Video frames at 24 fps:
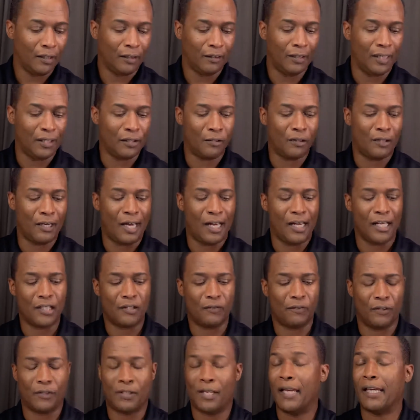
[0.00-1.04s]
thank you guys
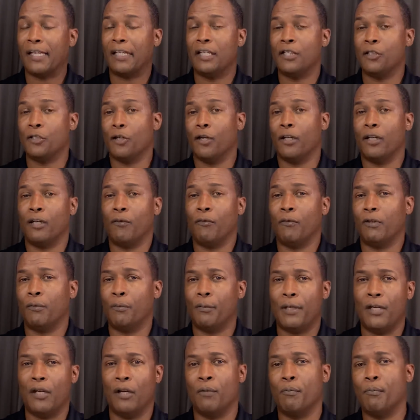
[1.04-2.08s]
for taking a journey with
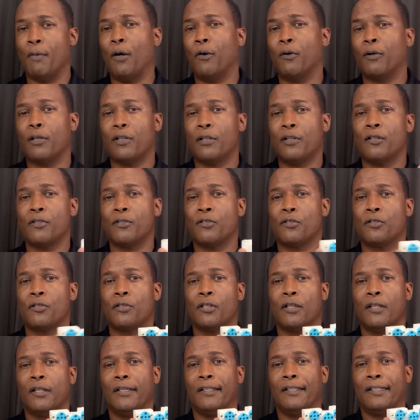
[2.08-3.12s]
me on motors,
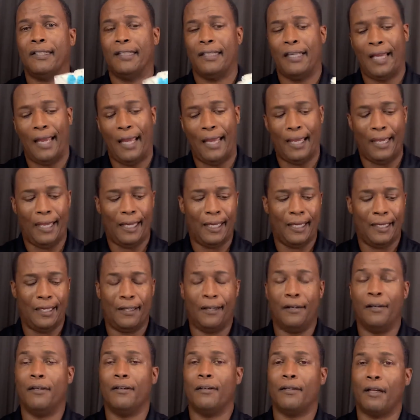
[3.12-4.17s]

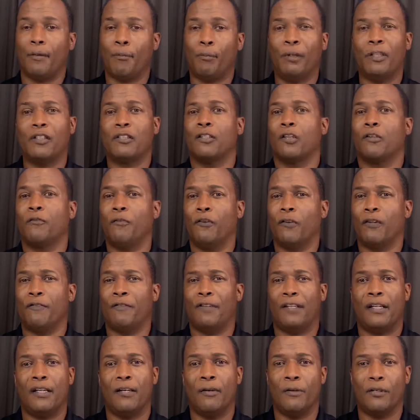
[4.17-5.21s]
and please look for a
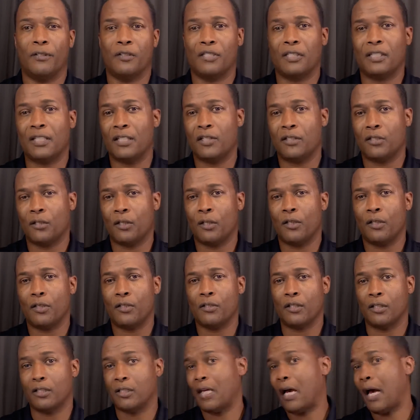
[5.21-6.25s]
video on
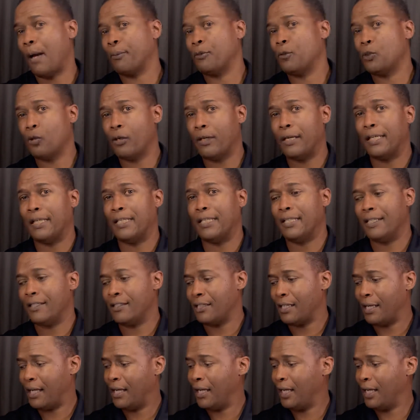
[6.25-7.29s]
sensors, the top trays,
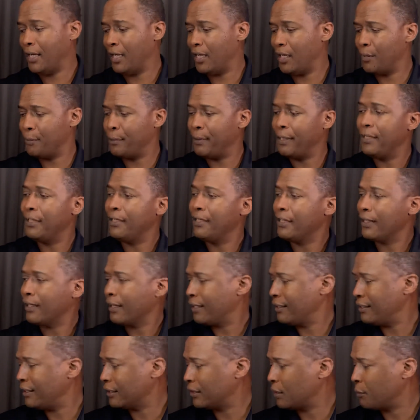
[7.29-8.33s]
the hub,
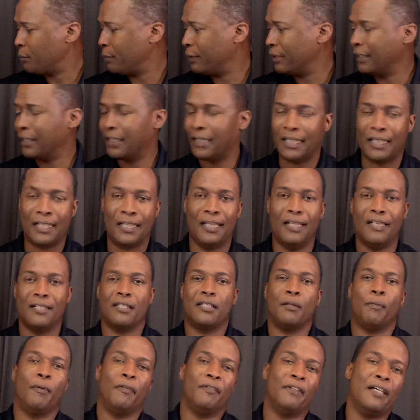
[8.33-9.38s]
connectability, and
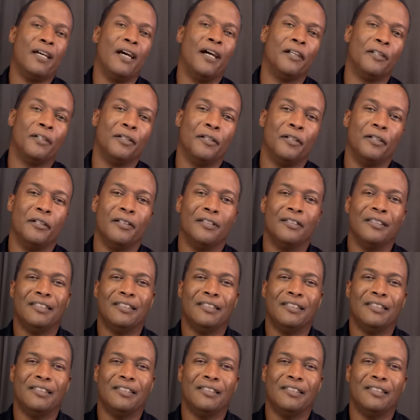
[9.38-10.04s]
some of the other